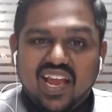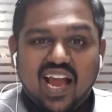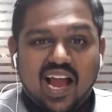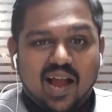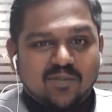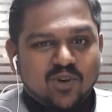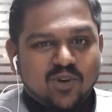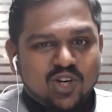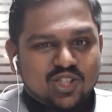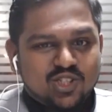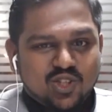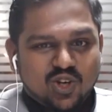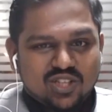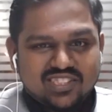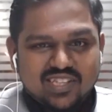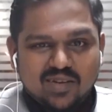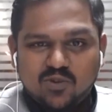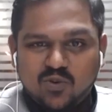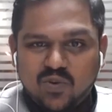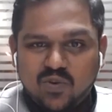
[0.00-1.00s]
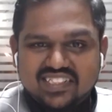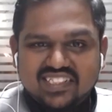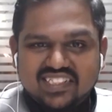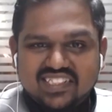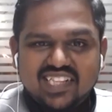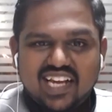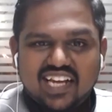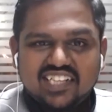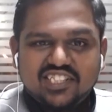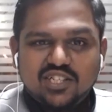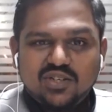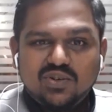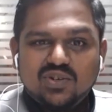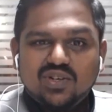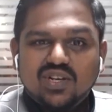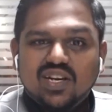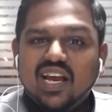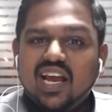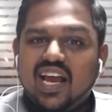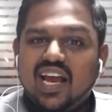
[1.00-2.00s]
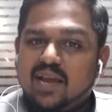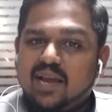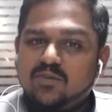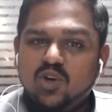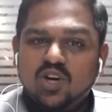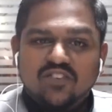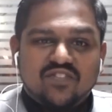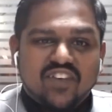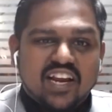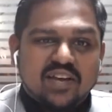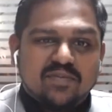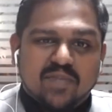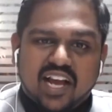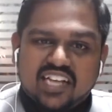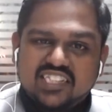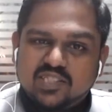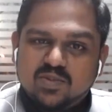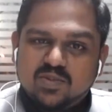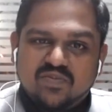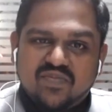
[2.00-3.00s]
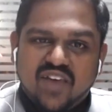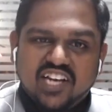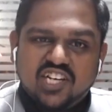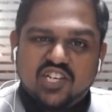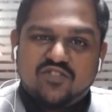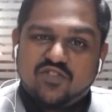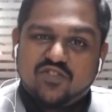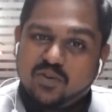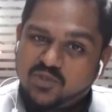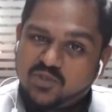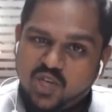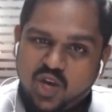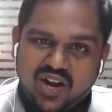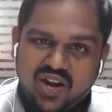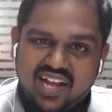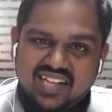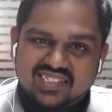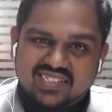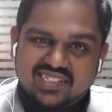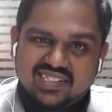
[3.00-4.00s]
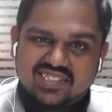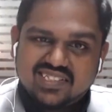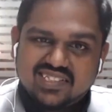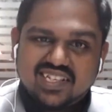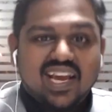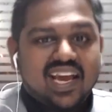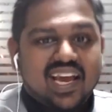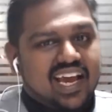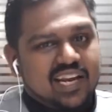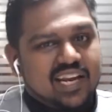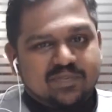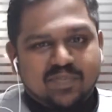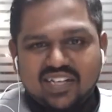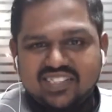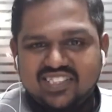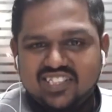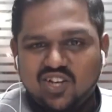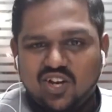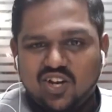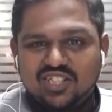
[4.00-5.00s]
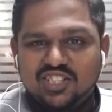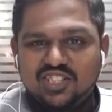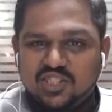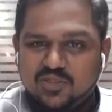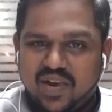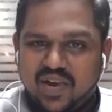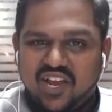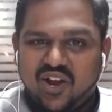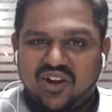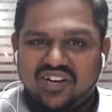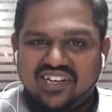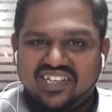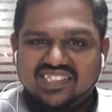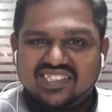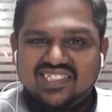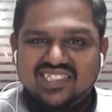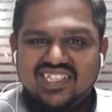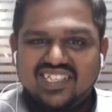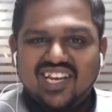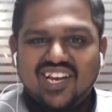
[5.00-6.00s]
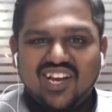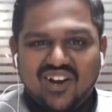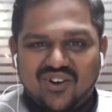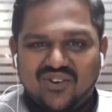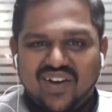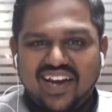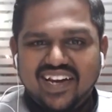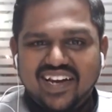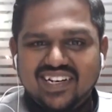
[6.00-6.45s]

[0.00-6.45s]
I'm going to throw some questions at you, and I'm going to find maximum value from your answers and pass it on to my audience. All right,